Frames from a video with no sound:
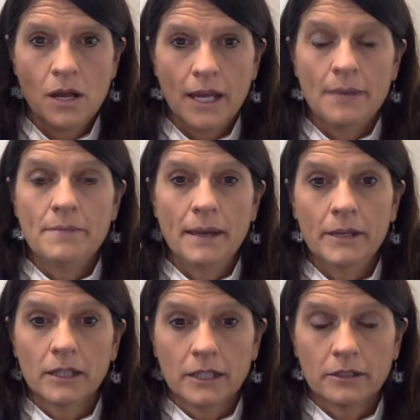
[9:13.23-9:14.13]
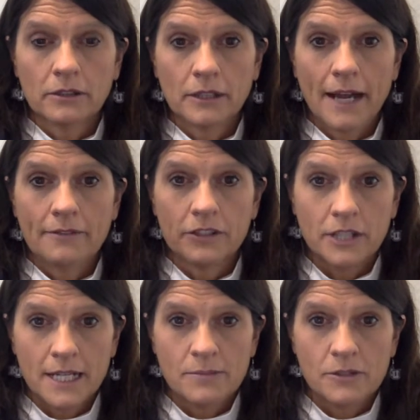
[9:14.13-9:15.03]
It may be a literal
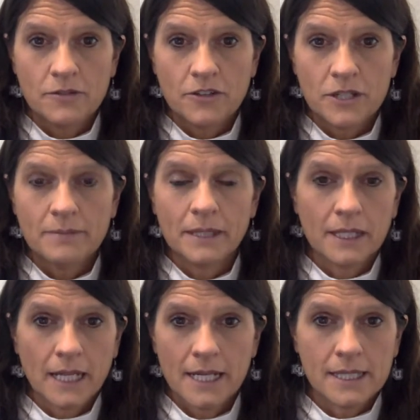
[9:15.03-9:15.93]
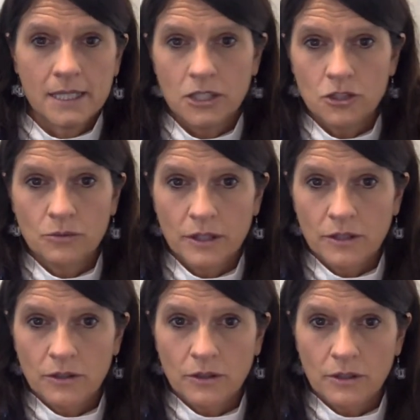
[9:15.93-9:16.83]
advertisement for something that has to do with
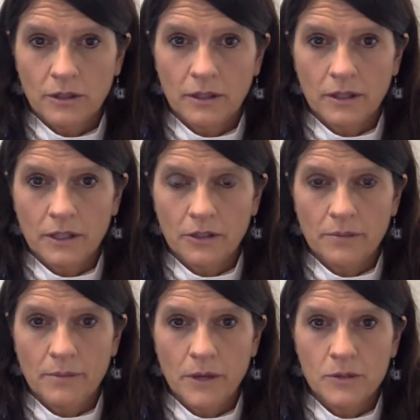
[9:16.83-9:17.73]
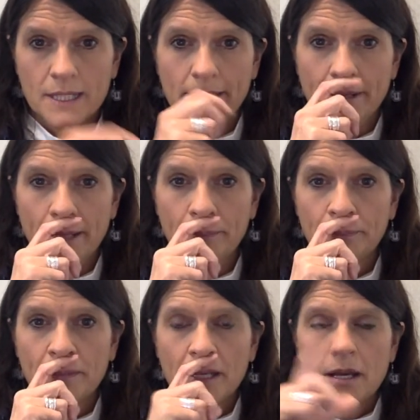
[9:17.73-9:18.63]
your, your imposed limit,
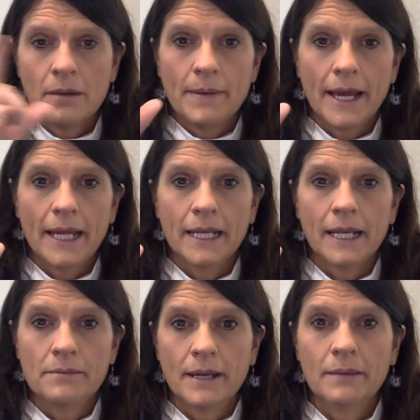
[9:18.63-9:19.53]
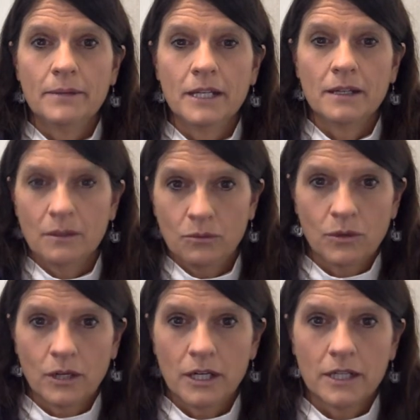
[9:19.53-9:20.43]
but it may be a
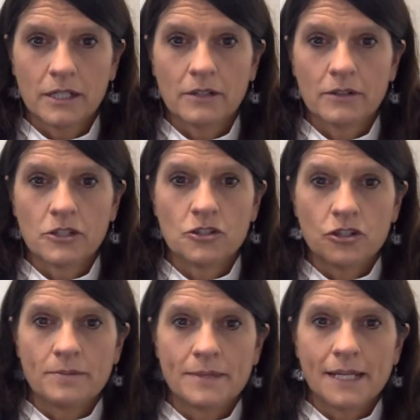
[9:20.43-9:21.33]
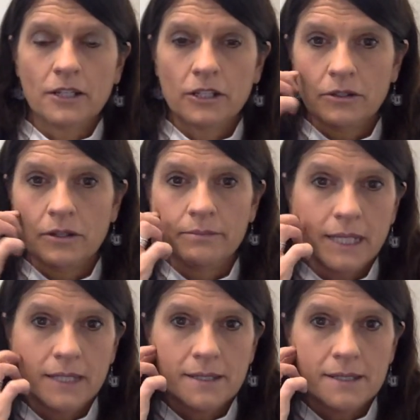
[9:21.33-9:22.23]
word that just jumps out at you that
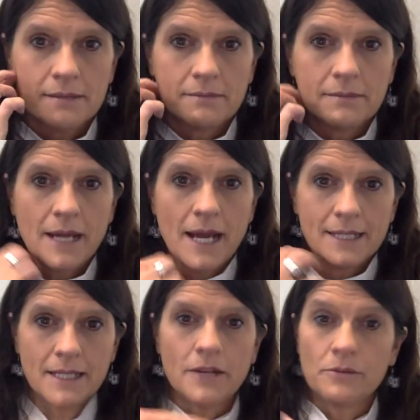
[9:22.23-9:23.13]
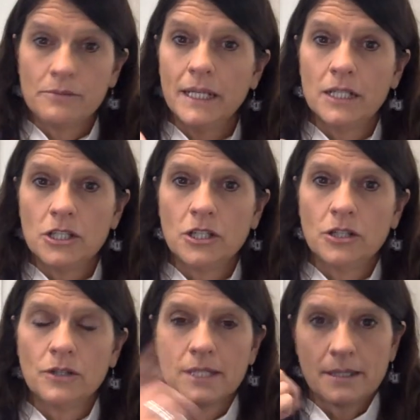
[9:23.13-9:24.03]
means, has another meaning to
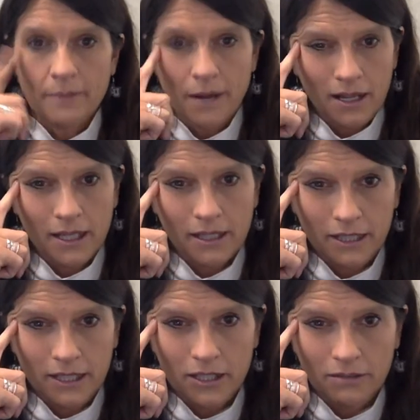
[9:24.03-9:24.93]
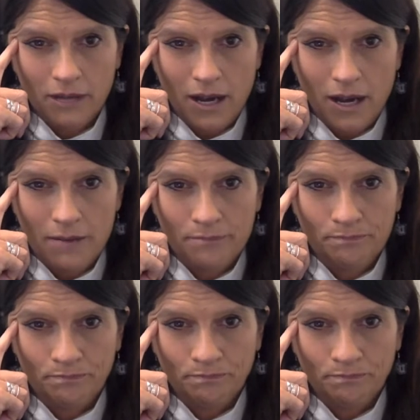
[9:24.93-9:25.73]
you that symbolically, um,